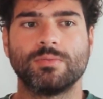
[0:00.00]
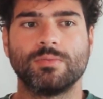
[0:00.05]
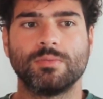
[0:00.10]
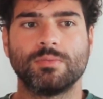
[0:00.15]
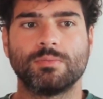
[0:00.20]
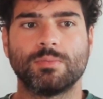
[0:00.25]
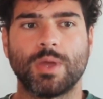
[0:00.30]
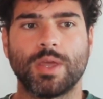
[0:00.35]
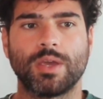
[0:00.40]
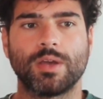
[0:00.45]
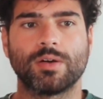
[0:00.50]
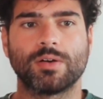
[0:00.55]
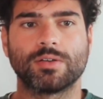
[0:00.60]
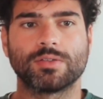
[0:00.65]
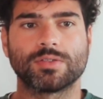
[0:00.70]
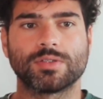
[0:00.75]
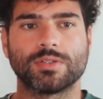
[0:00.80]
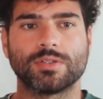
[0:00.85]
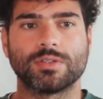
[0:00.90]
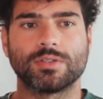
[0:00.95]
make
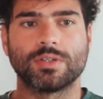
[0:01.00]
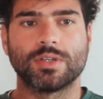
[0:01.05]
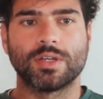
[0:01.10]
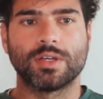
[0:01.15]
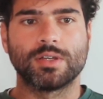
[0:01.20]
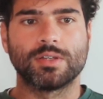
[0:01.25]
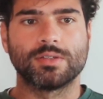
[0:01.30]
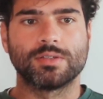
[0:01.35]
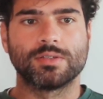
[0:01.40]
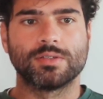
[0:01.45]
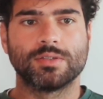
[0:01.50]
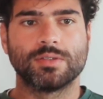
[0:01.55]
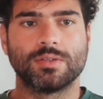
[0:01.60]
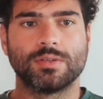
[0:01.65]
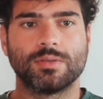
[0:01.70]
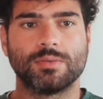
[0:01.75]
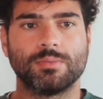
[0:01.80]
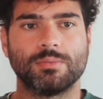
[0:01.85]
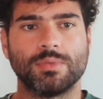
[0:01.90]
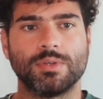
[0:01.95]
content and
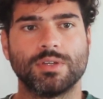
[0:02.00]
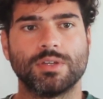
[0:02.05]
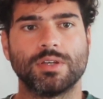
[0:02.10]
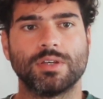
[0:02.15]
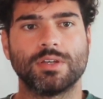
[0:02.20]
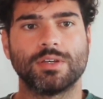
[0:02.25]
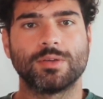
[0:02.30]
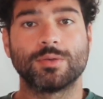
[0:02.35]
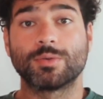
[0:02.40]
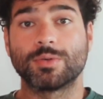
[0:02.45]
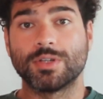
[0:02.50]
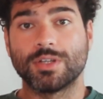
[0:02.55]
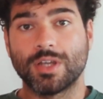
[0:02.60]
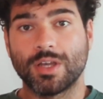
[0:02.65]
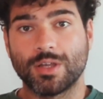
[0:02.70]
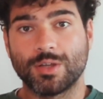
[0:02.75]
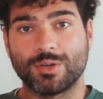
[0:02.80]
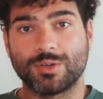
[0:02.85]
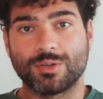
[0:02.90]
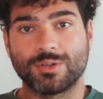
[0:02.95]
be a
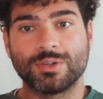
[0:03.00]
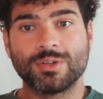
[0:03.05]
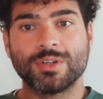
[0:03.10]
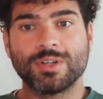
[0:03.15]
creator,